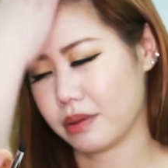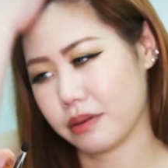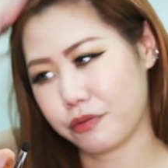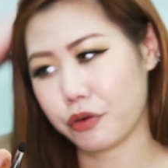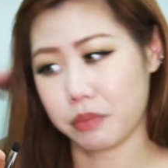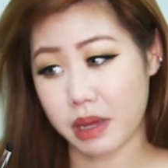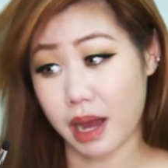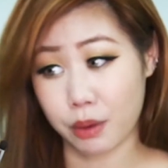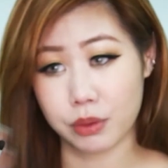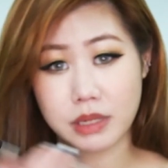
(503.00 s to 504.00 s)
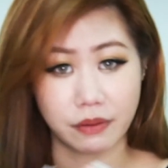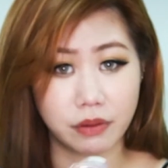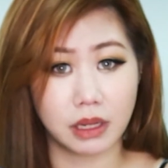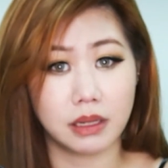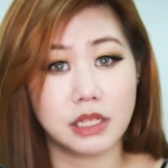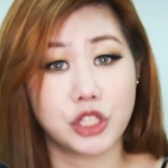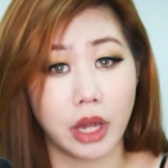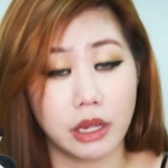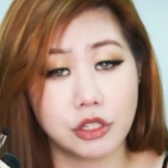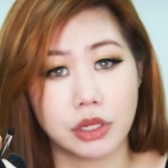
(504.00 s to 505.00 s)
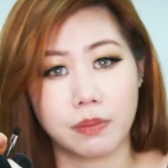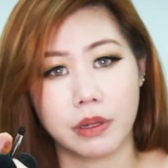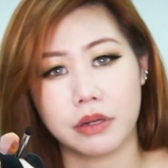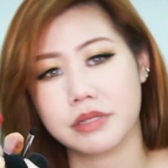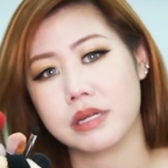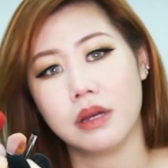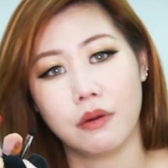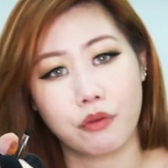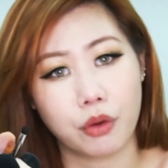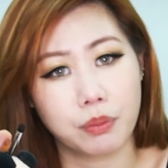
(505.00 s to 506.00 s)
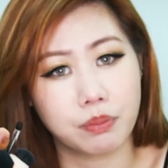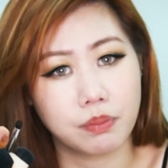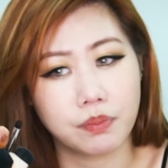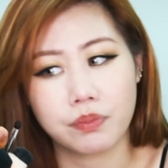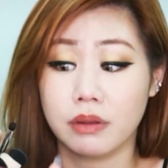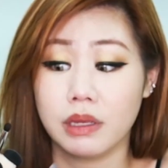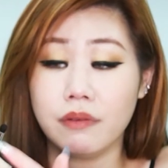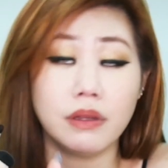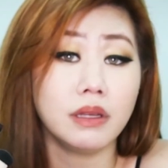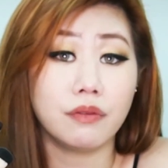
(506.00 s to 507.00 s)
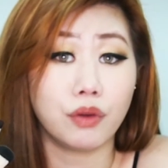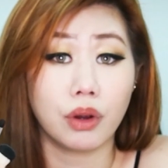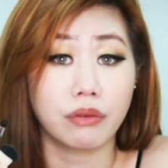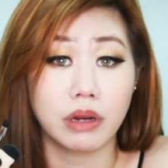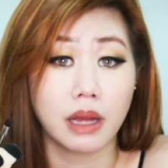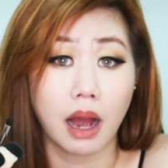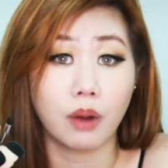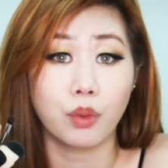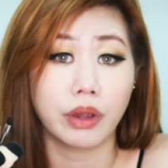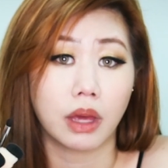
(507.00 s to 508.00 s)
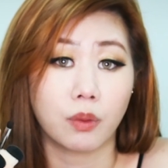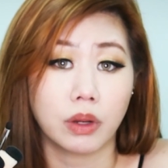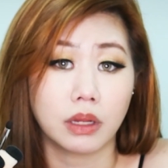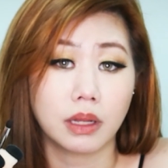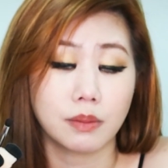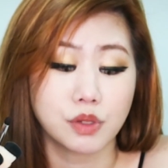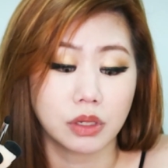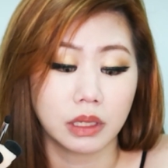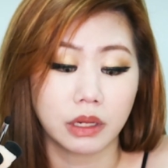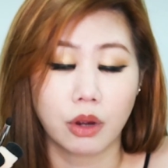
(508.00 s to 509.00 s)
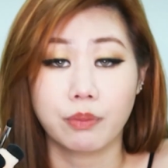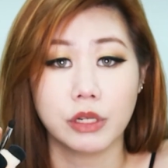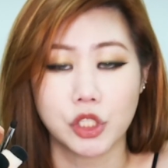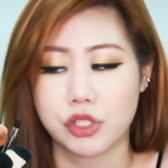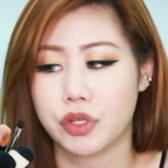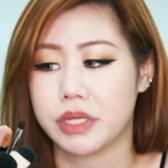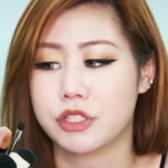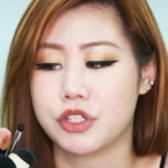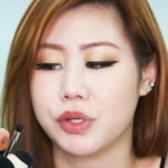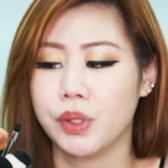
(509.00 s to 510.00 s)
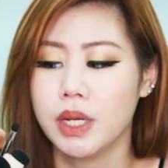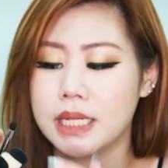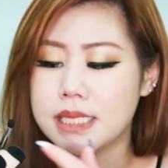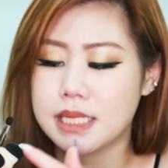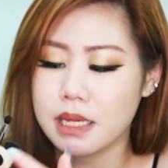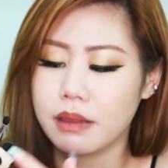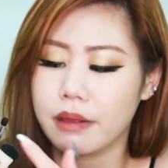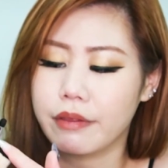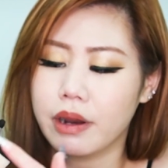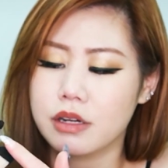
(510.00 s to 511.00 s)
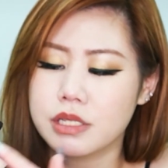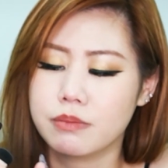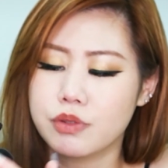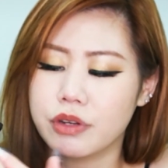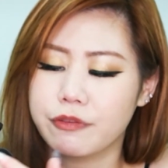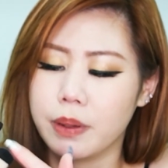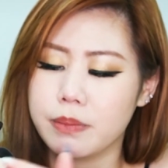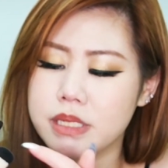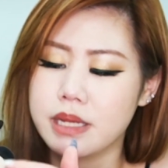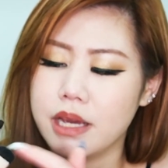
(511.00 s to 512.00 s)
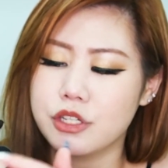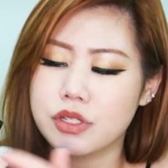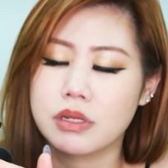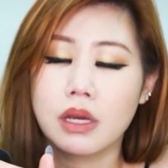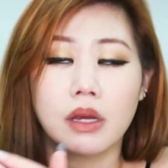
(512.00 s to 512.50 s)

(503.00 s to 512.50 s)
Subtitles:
For me, I would definitely change it, because for even if you're really hardworking when it comes to cleaning your brushes, you can still see that there are some sort of pigmentation